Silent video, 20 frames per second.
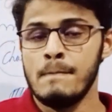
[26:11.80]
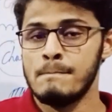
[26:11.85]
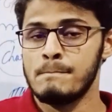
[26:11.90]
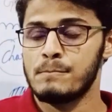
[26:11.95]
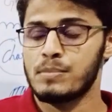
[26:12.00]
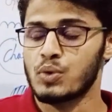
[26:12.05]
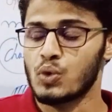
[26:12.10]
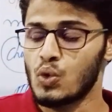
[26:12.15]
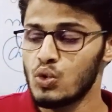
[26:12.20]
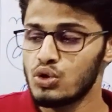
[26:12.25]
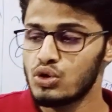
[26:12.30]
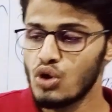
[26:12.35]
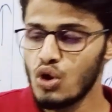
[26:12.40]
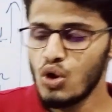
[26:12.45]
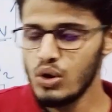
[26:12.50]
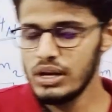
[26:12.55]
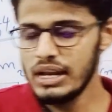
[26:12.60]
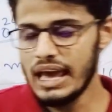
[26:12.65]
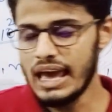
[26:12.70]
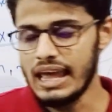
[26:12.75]

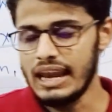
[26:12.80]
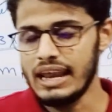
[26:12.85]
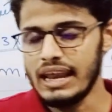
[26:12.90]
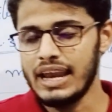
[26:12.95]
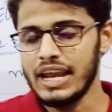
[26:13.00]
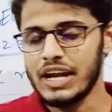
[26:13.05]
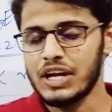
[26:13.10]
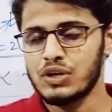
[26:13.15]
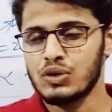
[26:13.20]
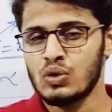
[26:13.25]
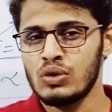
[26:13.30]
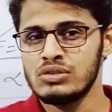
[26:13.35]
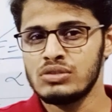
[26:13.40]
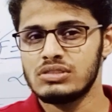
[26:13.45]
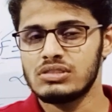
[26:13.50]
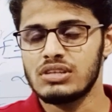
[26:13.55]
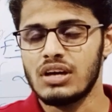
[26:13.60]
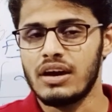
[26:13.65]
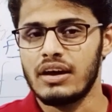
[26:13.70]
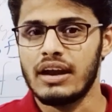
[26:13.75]
proton and
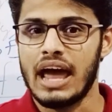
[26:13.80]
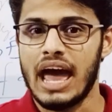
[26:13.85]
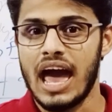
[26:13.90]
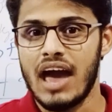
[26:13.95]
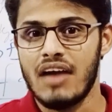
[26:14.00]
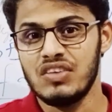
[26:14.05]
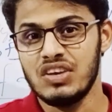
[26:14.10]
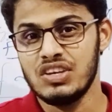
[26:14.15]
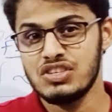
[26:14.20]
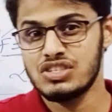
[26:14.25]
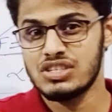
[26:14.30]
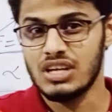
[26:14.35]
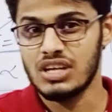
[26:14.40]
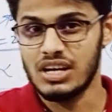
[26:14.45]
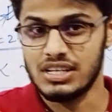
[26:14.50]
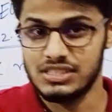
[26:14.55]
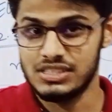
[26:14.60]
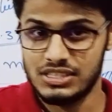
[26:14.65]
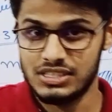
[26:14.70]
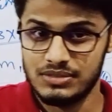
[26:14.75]
electrons are having
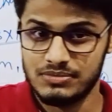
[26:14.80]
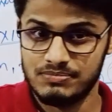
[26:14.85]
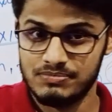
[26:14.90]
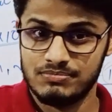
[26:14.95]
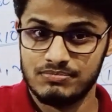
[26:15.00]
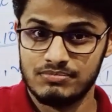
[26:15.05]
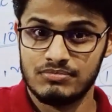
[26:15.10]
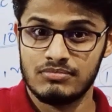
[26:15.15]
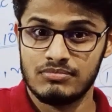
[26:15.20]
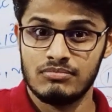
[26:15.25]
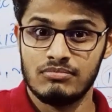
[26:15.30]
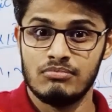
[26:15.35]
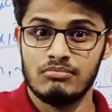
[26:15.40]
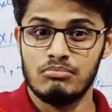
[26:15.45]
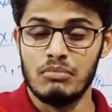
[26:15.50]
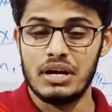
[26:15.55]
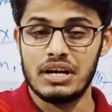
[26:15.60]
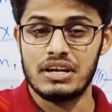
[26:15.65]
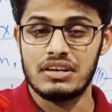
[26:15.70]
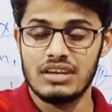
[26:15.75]
charge.
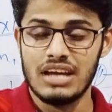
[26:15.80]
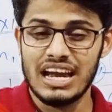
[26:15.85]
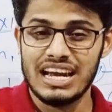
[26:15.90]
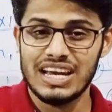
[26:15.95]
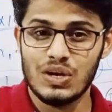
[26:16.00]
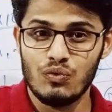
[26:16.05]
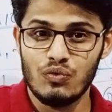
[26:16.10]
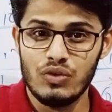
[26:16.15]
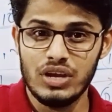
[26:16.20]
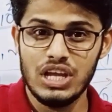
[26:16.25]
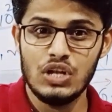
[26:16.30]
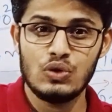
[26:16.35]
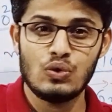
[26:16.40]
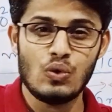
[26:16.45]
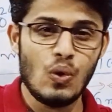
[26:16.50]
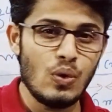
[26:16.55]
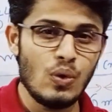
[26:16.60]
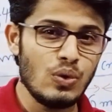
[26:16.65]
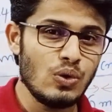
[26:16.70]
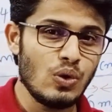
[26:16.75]
But yet we
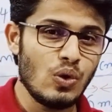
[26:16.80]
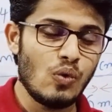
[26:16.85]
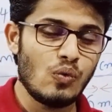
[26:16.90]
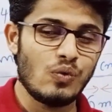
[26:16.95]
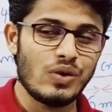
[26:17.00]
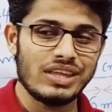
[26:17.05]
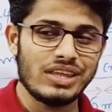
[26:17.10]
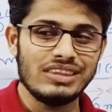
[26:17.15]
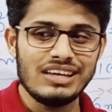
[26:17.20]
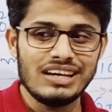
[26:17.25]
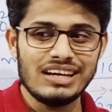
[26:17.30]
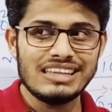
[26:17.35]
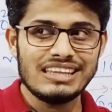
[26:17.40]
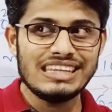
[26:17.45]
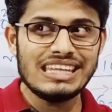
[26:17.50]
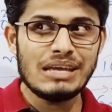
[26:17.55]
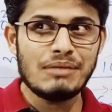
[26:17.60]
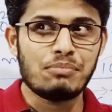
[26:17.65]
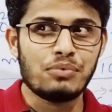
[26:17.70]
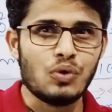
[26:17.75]
don't know whether
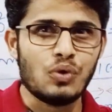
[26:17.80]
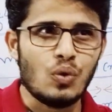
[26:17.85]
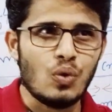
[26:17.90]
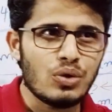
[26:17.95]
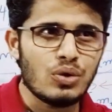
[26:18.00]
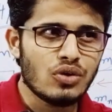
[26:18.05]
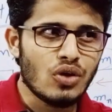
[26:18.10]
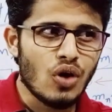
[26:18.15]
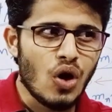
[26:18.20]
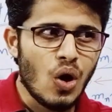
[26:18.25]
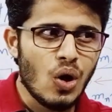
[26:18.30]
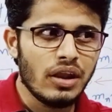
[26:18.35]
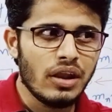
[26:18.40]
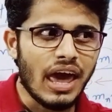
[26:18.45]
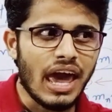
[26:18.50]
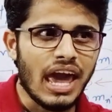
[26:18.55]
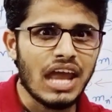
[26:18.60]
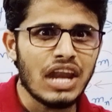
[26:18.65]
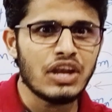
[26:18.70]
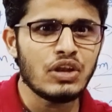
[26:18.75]
the proton
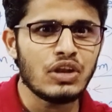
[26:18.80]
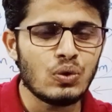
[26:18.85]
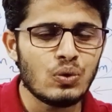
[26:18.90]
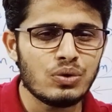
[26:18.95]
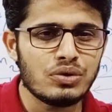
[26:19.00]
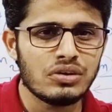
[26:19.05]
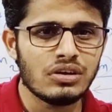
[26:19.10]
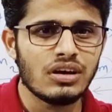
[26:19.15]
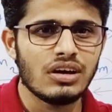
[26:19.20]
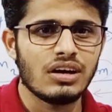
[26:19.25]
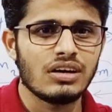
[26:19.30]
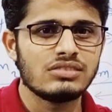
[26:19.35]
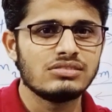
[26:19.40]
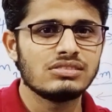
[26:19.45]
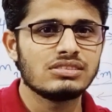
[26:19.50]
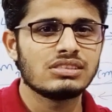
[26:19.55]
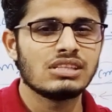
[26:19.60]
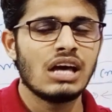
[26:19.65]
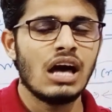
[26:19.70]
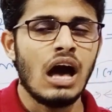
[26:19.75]
and
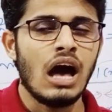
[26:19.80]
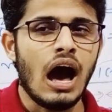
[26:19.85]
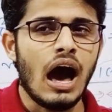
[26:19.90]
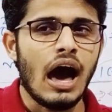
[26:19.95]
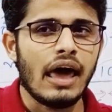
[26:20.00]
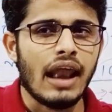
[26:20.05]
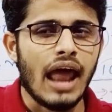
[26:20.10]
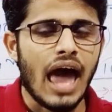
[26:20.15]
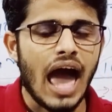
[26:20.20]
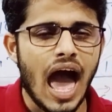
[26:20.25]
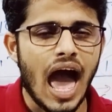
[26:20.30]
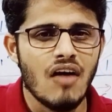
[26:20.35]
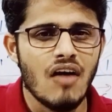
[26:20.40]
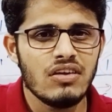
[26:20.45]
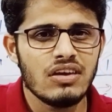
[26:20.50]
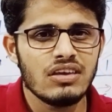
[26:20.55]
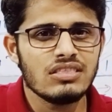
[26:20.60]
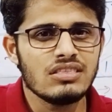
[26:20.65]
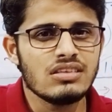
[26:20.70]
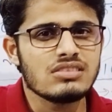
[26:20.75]
neutrons are
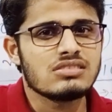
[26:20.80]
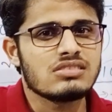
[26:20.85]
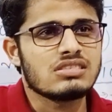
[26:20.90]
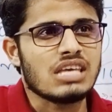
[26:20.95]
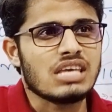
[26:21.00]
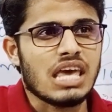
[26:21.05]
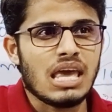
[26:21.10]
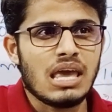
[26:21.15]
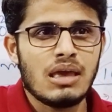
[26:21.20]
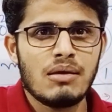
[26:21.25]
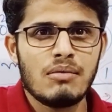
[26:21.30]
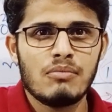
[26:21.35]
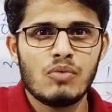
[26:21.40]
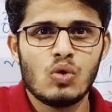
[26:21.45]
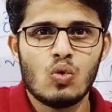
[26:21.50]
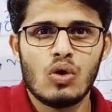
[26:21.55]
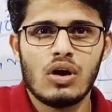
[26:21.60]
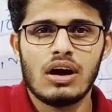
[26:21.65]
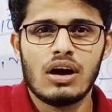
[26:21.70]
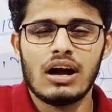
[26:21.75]
having the same
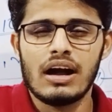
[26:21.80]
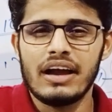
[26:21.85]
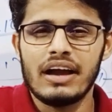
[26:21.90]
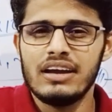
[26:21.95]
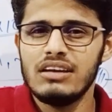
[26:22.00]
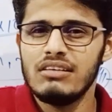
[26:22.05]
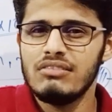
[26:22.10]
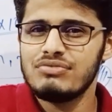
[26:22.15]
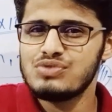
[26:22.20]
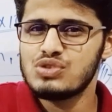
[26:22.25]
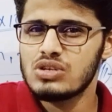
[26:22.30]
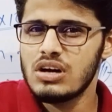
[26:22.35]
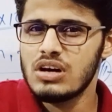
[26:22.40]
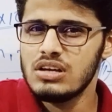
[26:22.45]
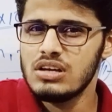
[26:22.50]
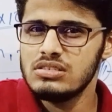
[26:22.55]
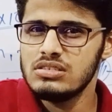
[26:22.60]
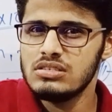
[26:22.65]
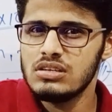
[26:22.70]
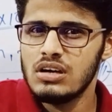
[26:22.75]
kind of
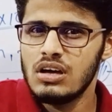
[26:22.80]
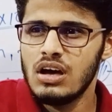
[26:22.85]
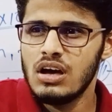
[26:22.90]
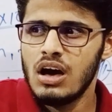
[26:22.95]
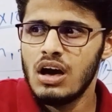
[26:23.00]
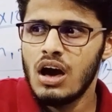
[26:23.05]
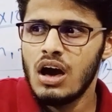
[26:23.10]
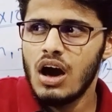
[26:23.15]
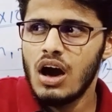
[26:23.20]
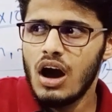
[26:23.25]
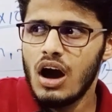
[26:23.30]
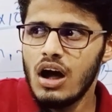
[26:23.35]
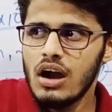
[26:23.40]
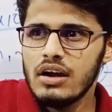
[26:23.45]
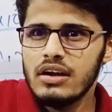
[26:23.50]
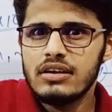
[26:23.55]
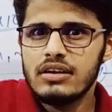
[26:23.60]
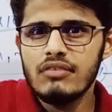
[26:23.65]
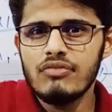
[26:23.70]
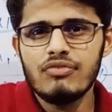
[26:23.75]
charge or
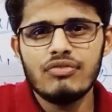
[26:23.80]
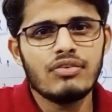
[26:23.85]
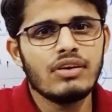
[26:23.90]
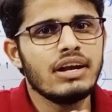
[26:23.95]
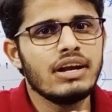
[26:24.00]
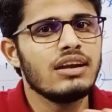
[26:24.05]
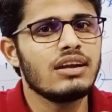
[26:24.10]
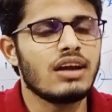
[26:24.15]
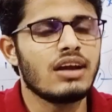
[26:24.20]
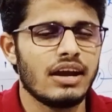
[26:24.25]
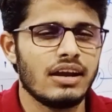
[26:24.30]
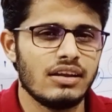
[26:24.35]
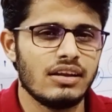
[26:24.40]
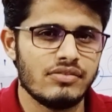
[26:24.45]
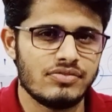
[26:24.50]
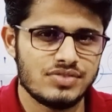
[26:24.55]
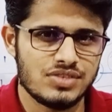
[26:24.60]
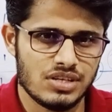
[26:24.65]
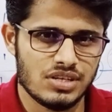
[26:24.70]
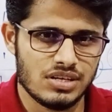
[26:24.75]
different kind
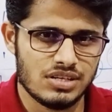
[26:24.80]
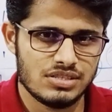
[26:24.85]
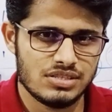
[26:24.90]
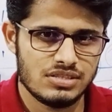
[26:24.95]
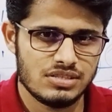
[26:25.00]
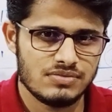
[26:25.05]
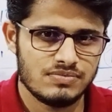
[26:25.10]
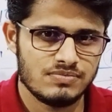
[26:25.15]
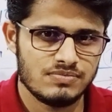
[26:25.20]
of charge.